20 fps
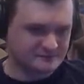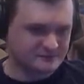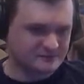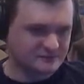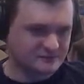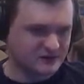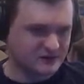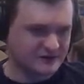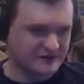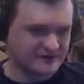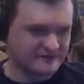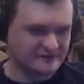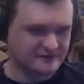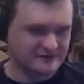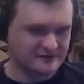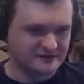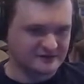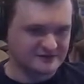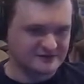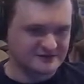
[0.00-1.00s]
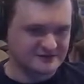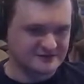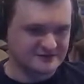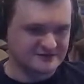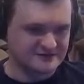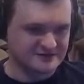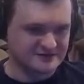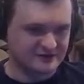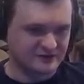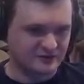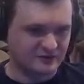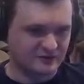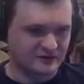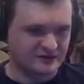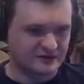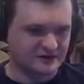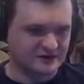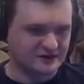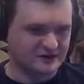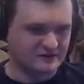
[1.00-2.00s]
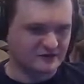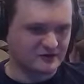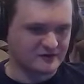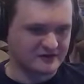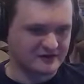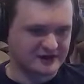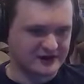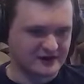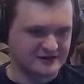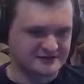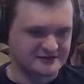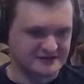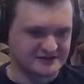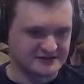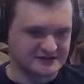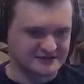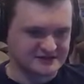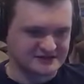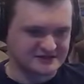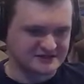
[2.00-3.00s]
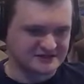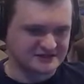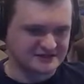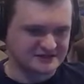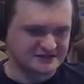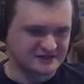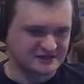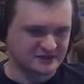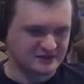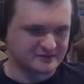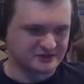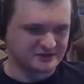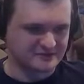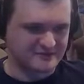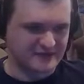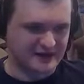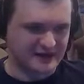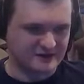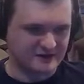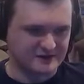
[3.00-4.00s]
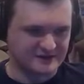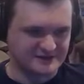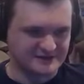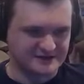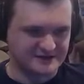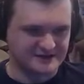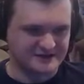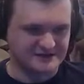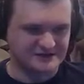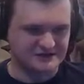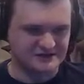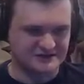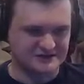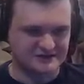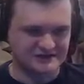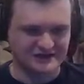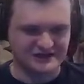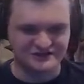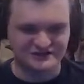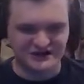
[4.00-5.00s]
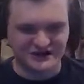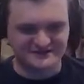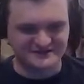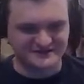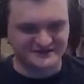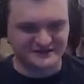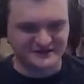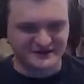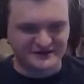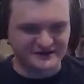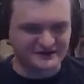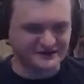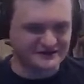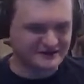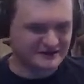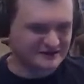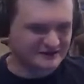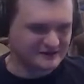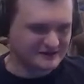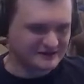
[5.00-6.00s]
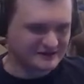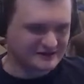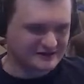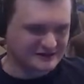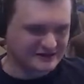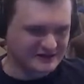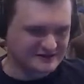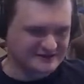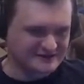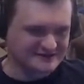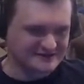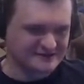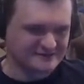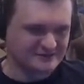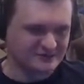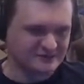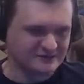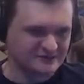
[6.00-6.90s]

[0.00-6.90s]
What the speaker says: All you have to, so there's a little point, if you want to guarantee it, you just double jump backwards and you just lead grabs in there. Nice and simple.